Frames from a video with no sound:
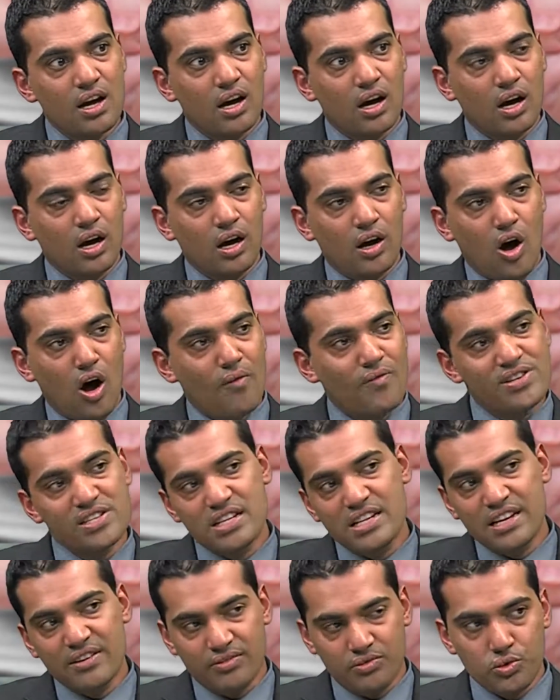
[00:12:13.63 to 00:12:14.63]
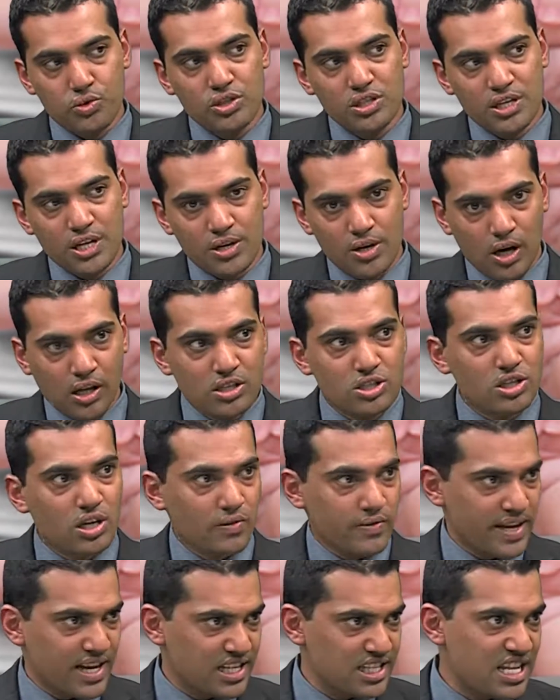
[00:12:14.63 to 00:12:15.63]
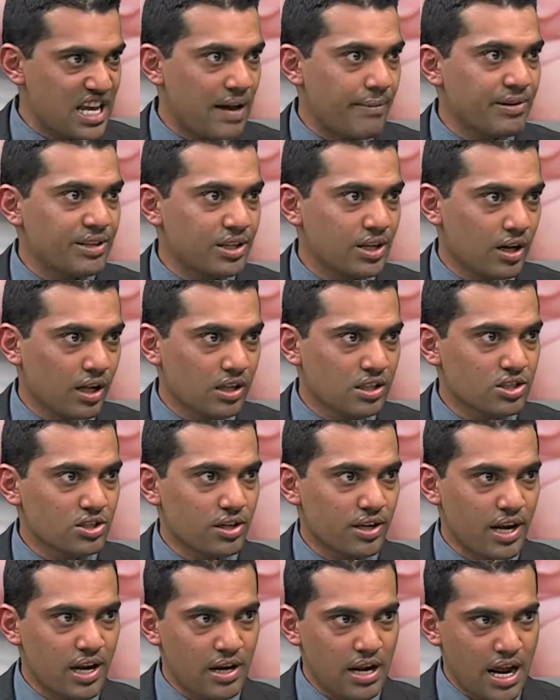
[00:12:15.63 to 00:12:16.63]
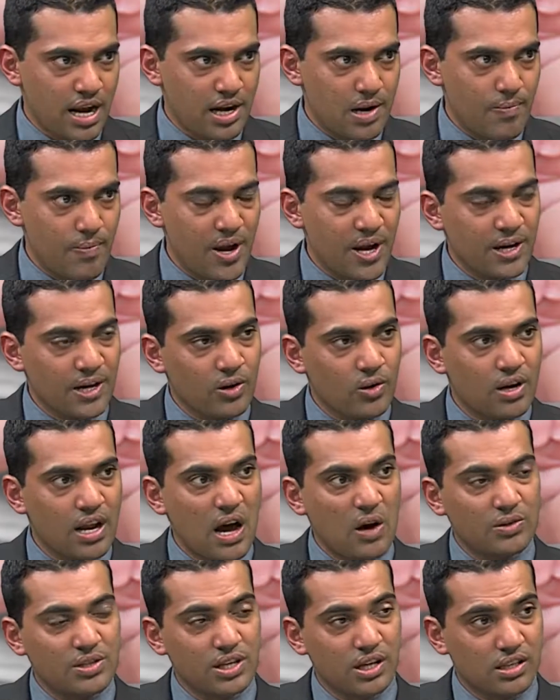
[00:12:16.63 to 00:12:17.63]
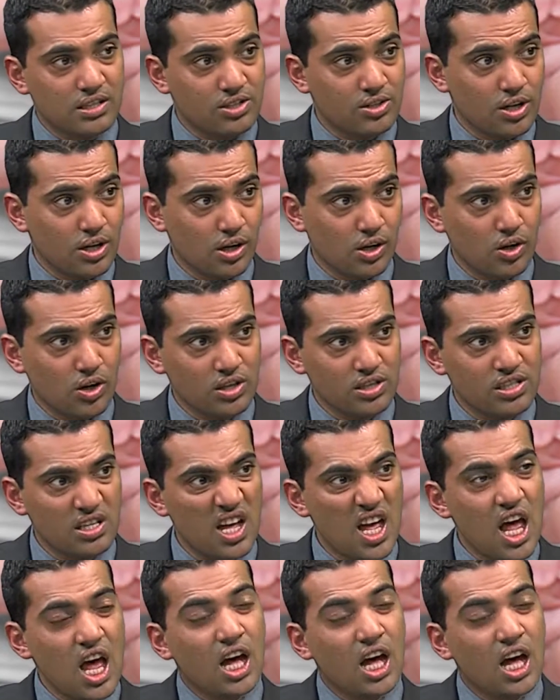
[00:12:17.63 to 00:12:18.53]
Obviously, if you see an ulcer, we examine the ulcer, and depending on how the ulcer looks,